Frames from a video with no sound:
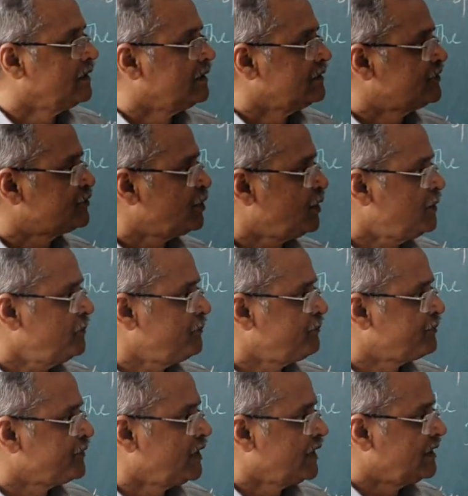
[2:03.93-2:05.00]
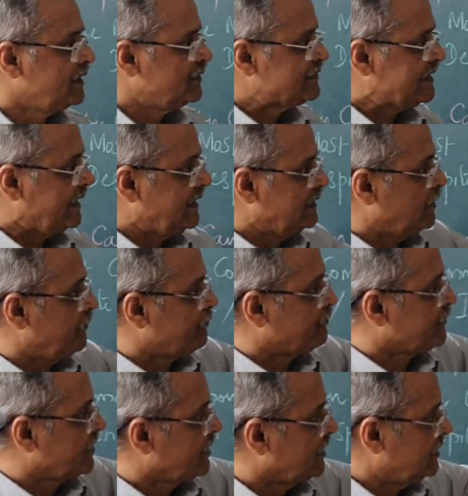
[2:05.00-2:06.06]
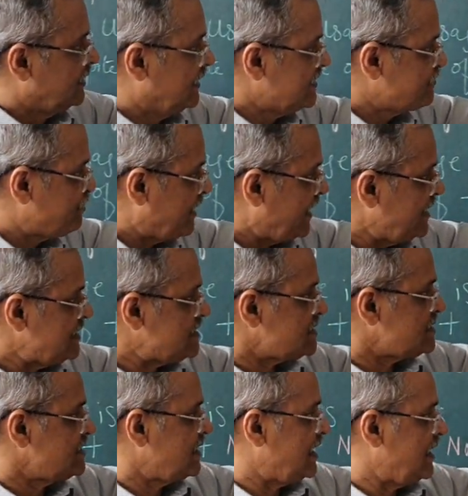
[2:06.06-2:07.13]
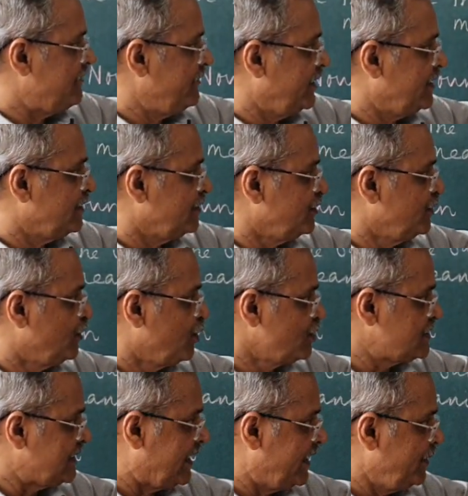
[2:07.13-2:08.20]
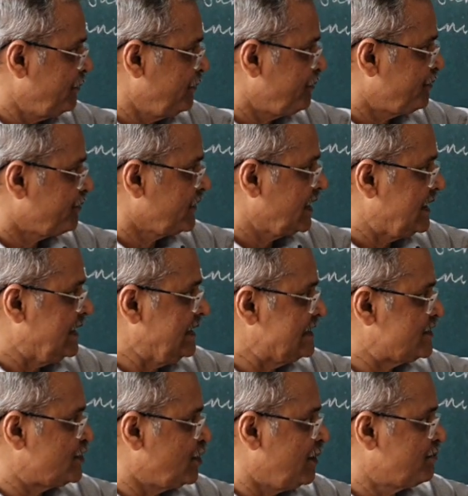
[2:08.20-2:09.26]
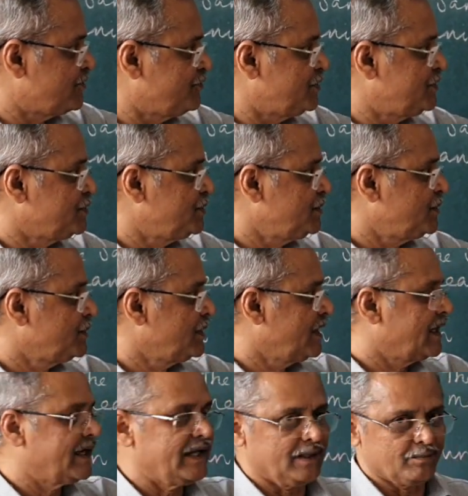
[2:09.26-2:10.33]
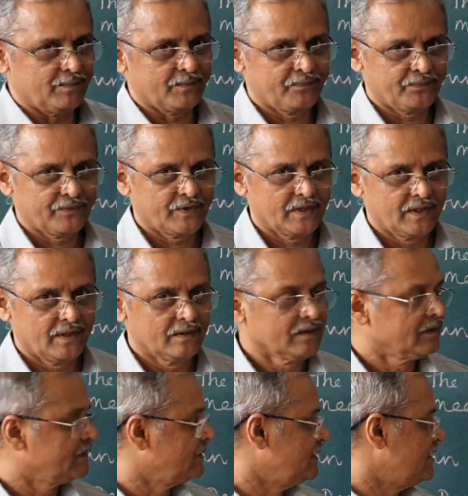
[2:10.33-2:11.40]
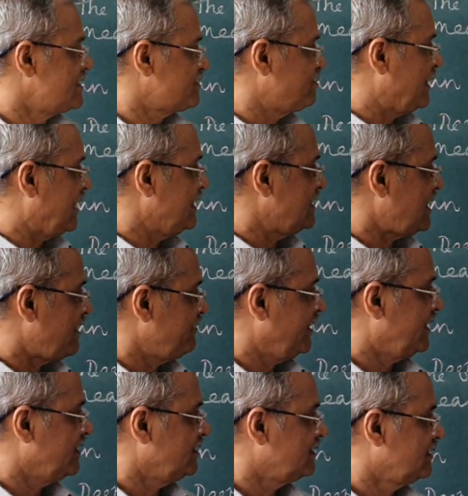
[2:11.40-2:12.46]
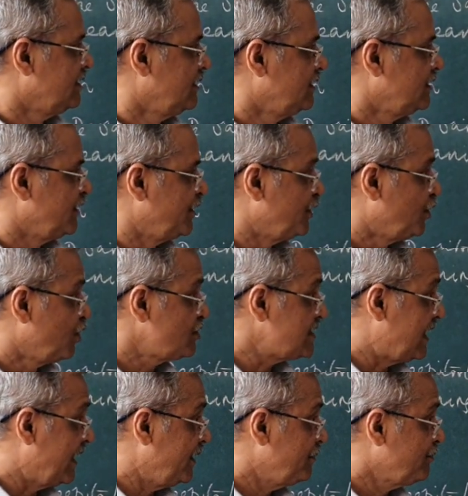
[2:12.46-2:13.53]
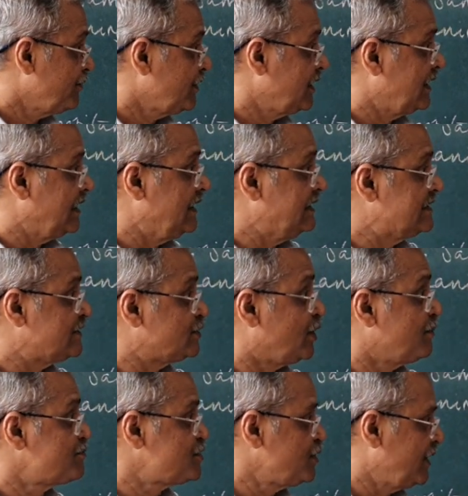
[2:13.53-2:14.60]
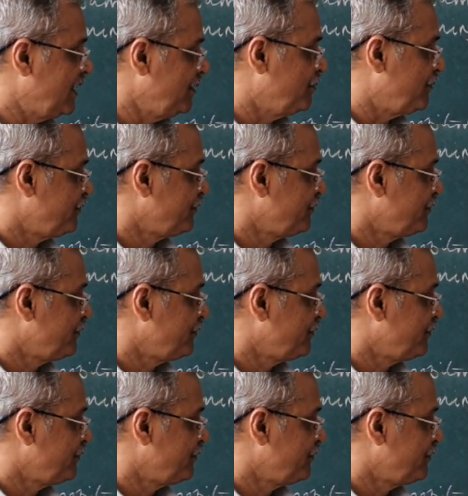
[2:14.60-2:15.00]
So, see here, despite having no time, he stopped to help. Despite having no time, he stopped to help.